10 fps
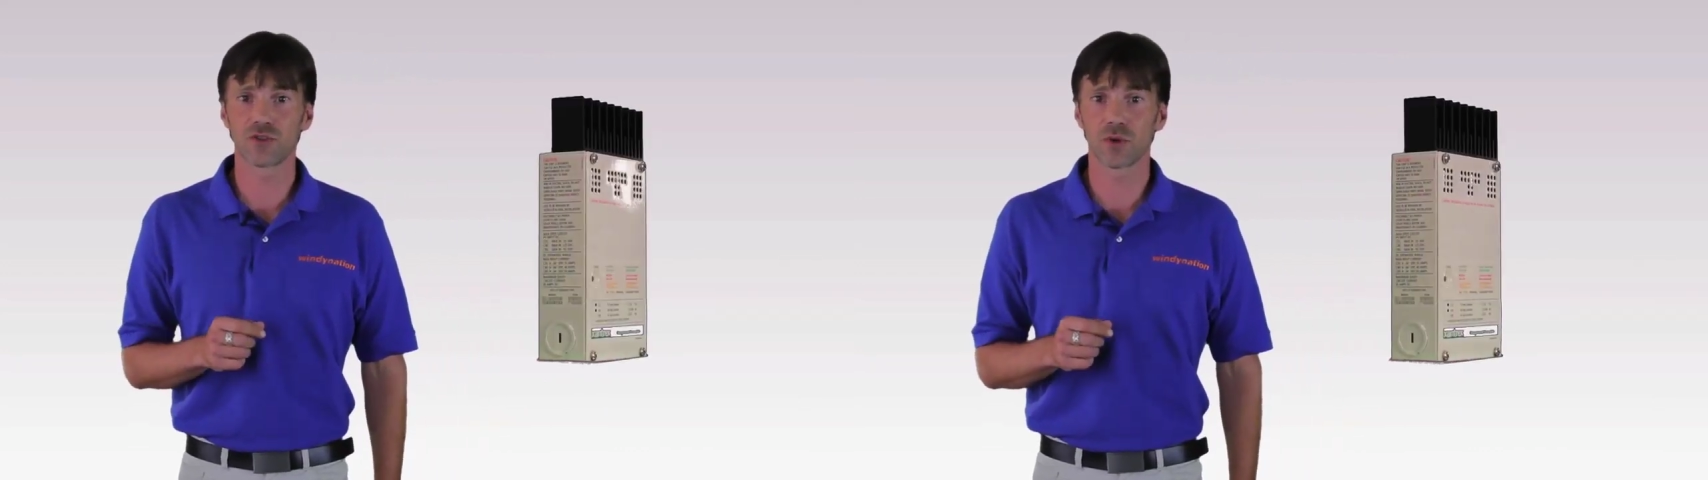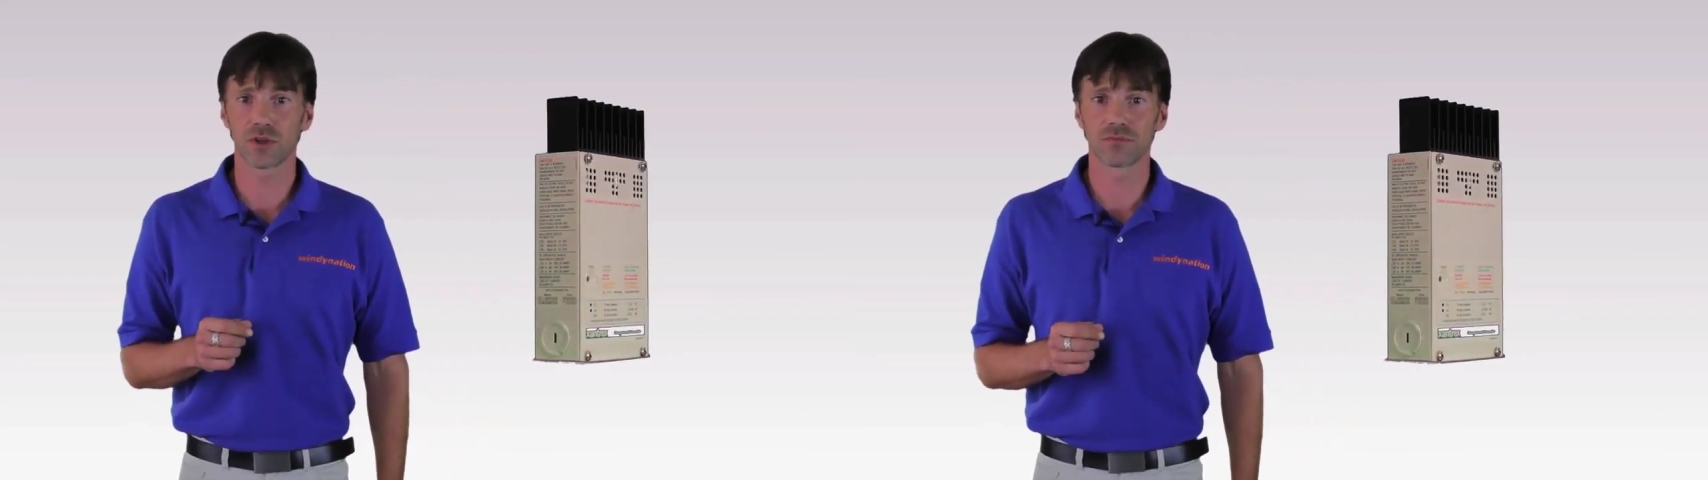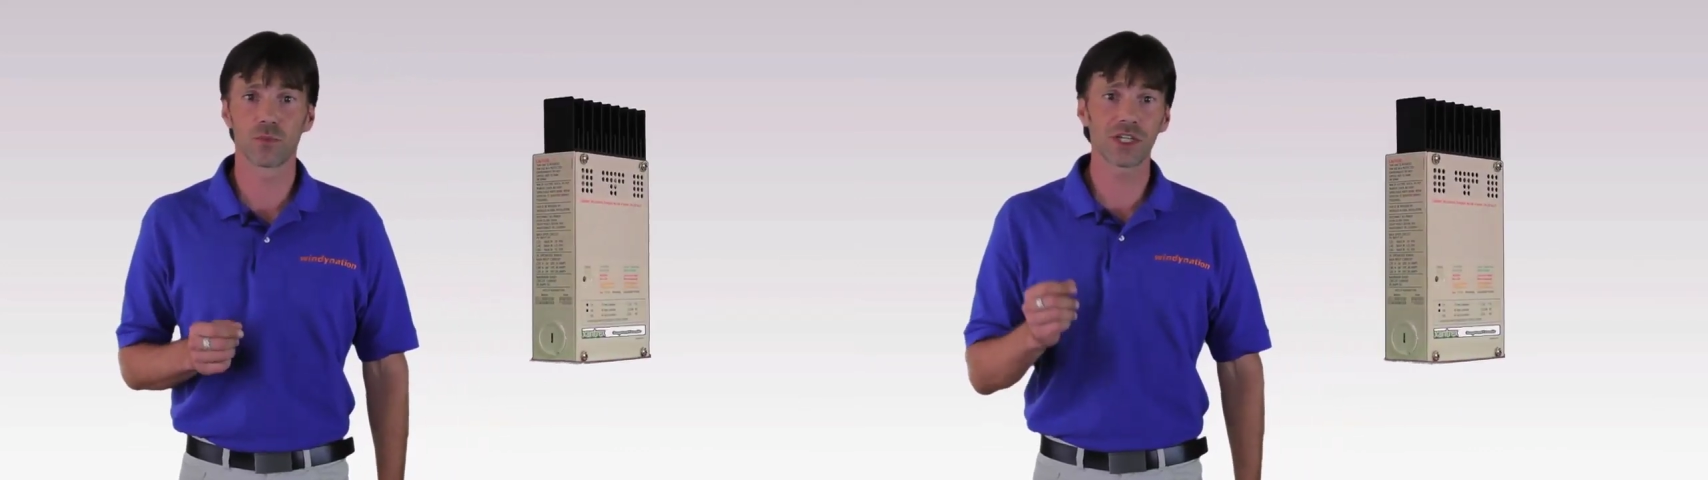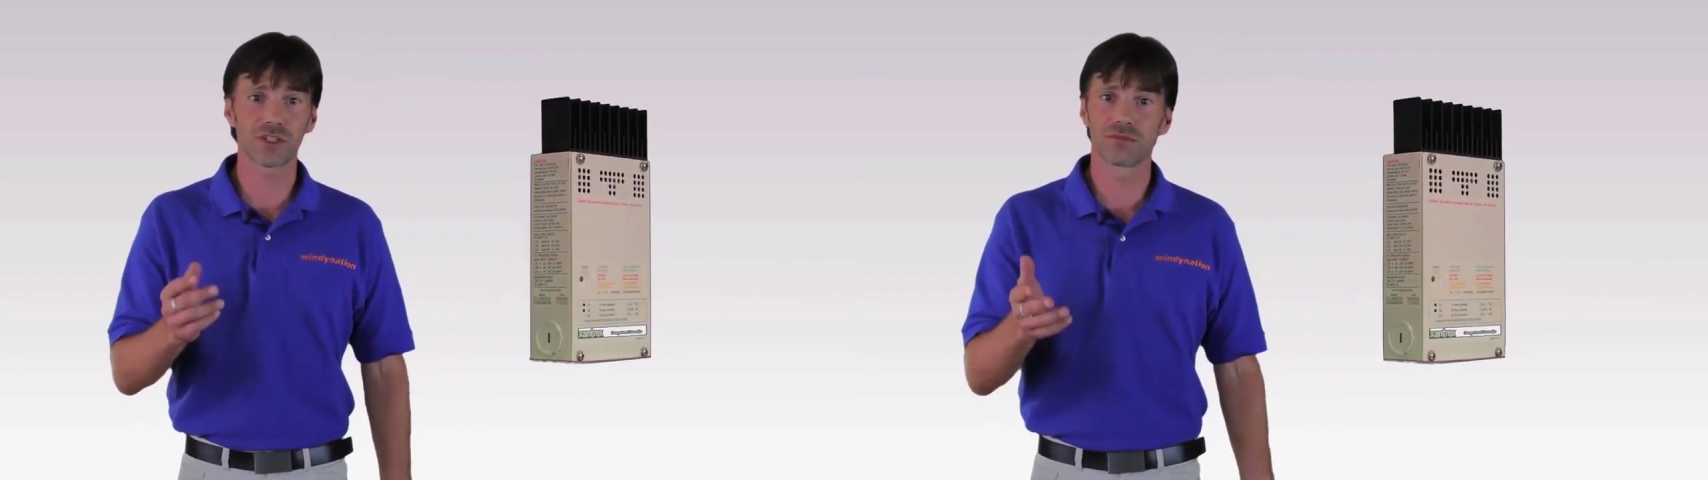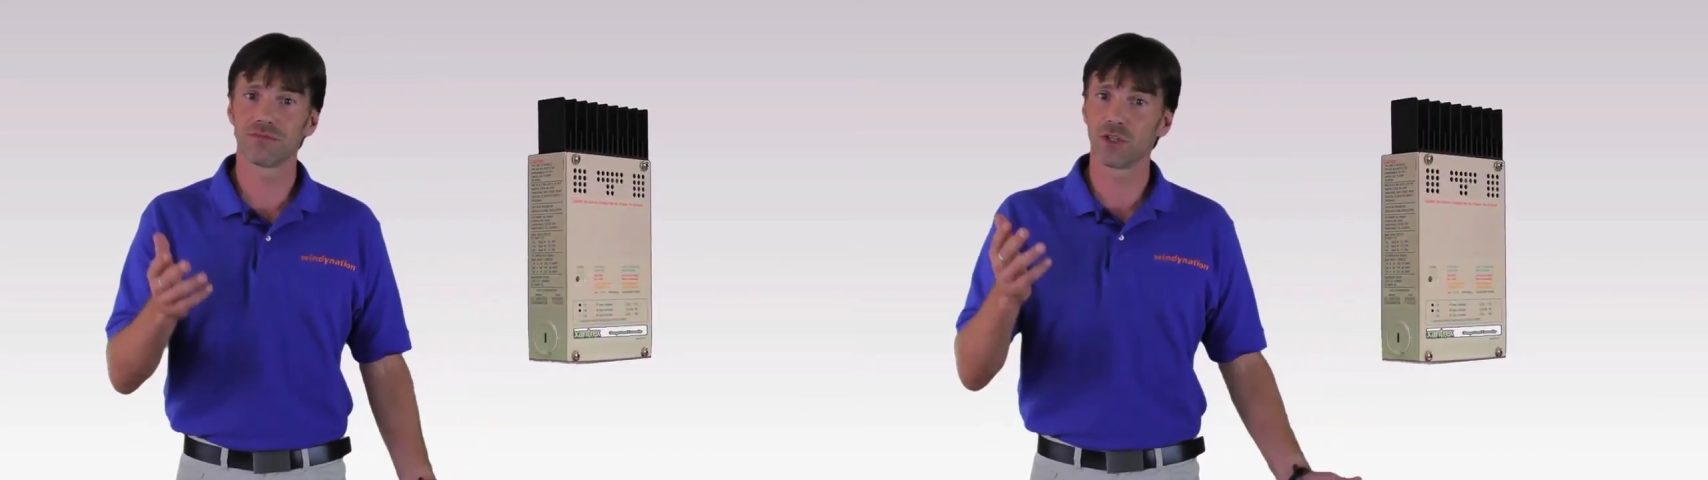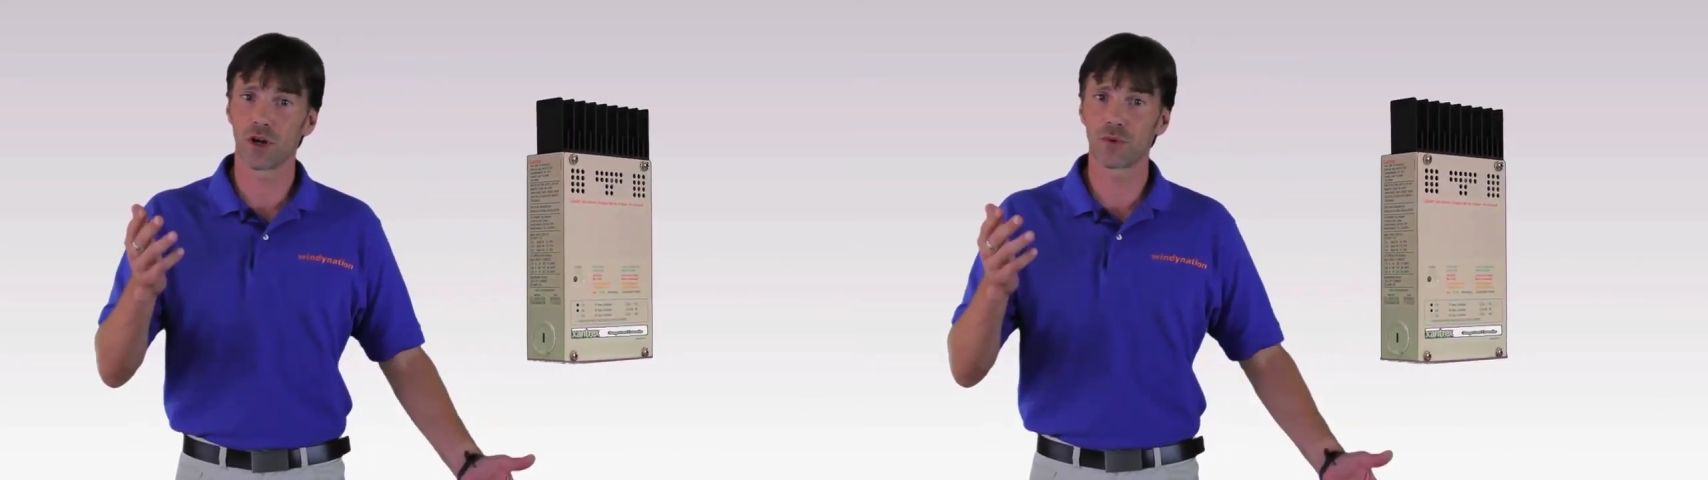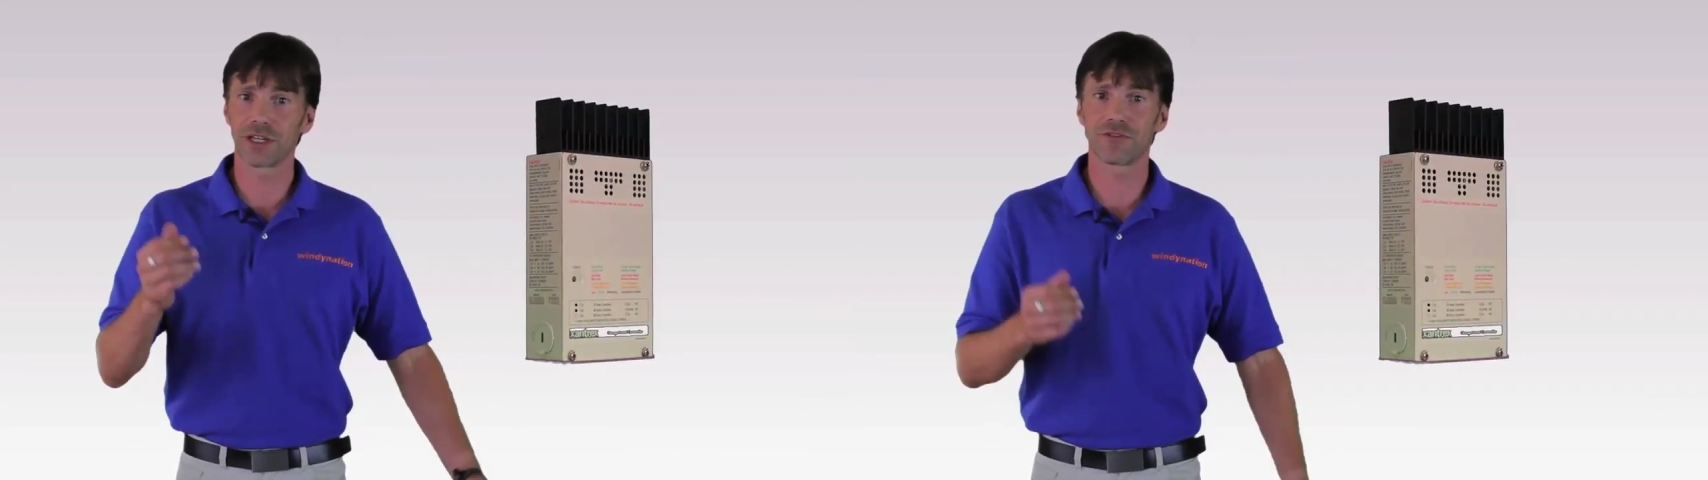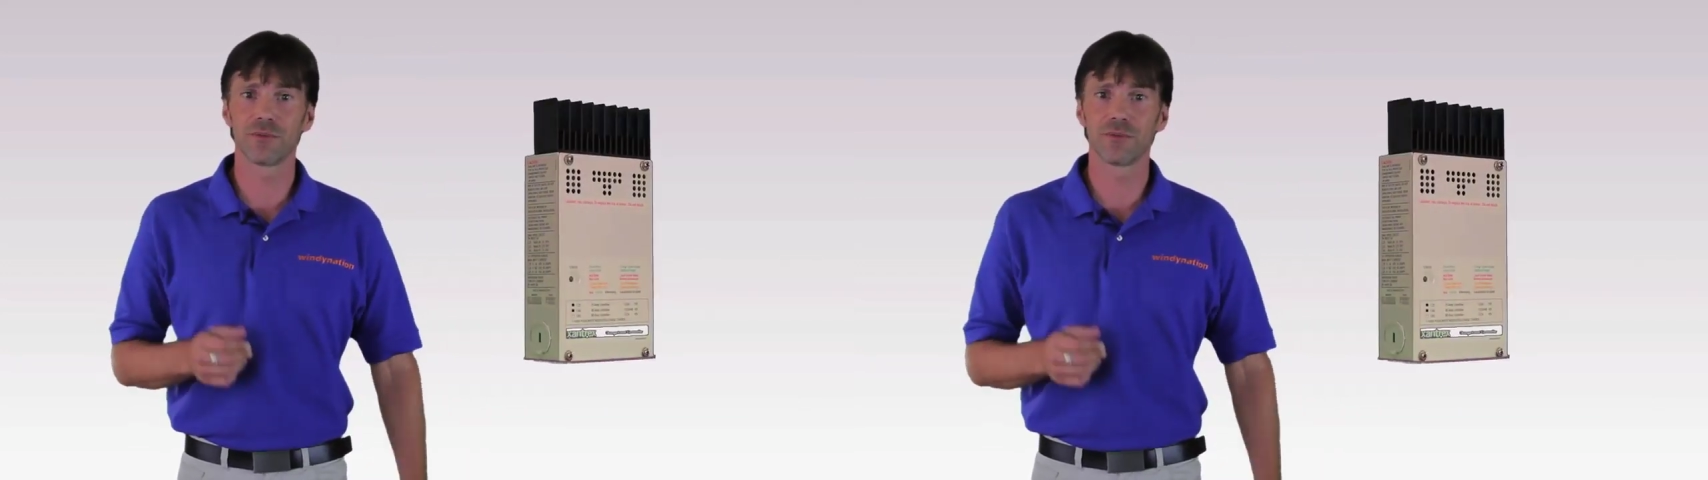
controller, which you're already